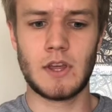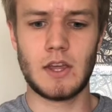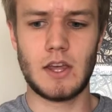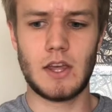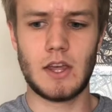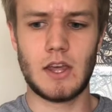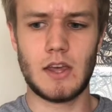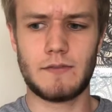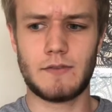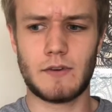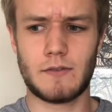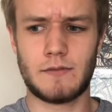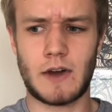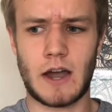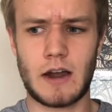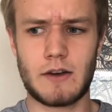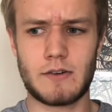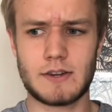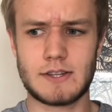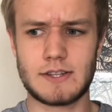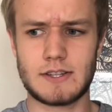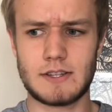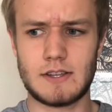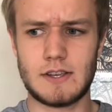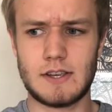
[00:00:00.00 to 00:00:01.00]
If a
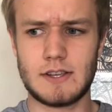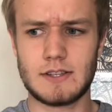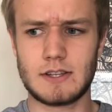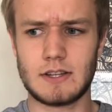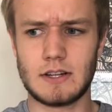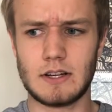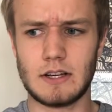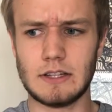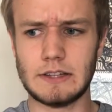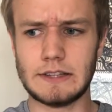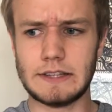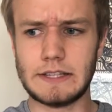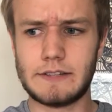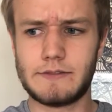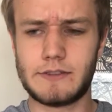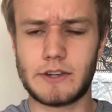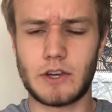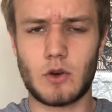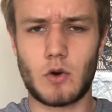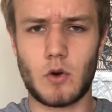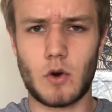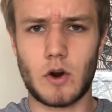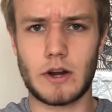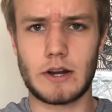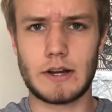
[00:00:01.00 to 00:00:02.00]
virus isn't a living
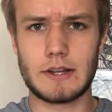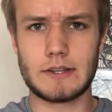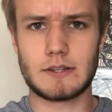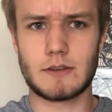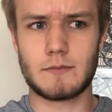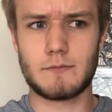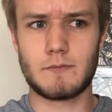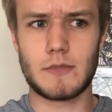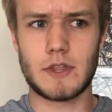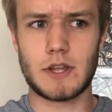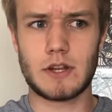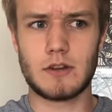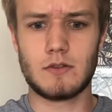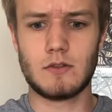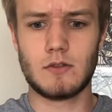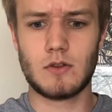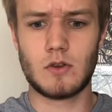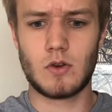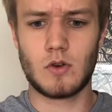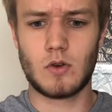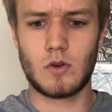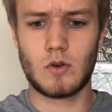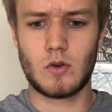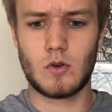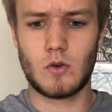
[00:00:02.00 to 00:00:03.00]
organism, then
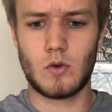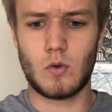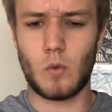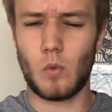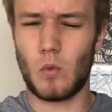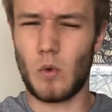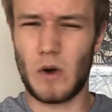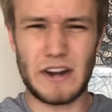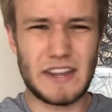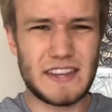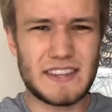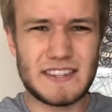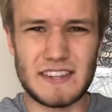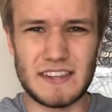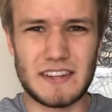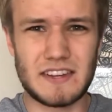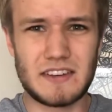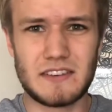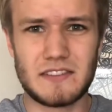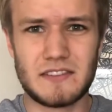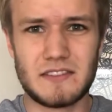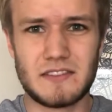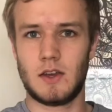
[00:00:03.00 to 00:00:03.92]
what is it?